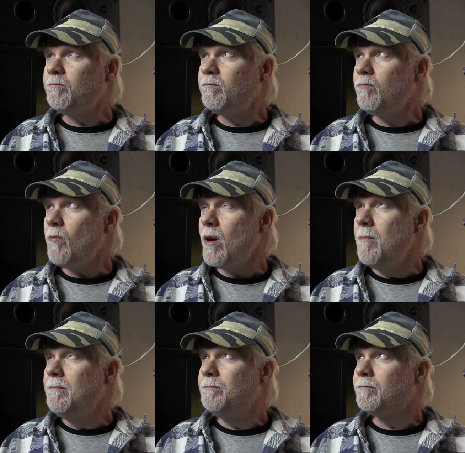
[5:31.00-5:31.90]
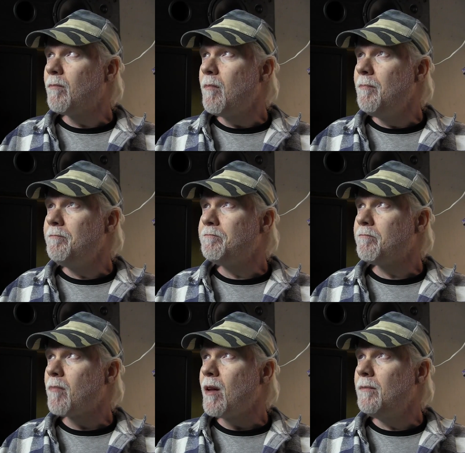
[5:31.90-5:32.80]

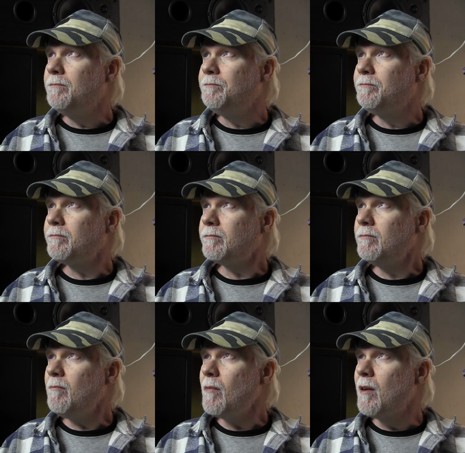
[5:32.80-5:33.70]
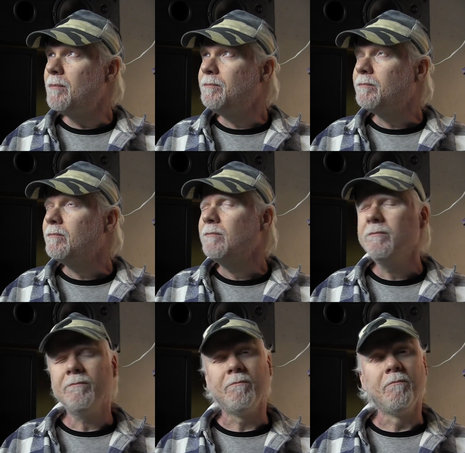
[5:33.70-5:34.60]

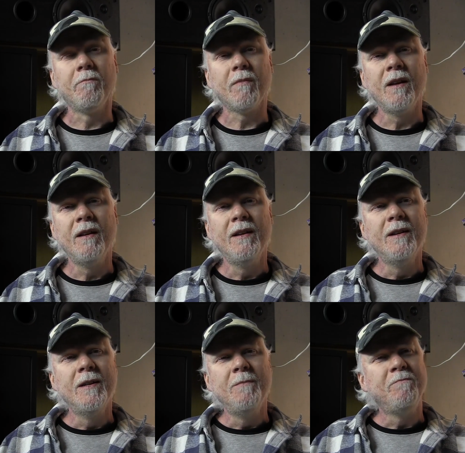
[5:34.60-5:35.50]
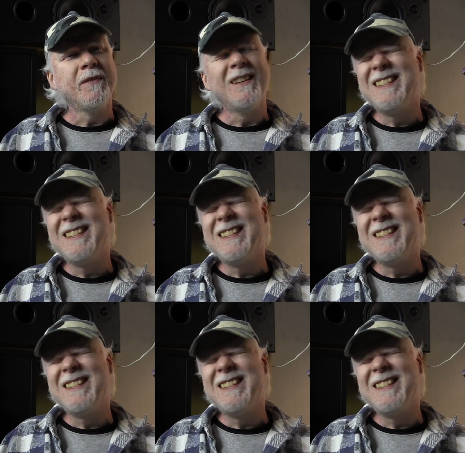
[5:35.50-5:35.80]
No one is speaking in this clip.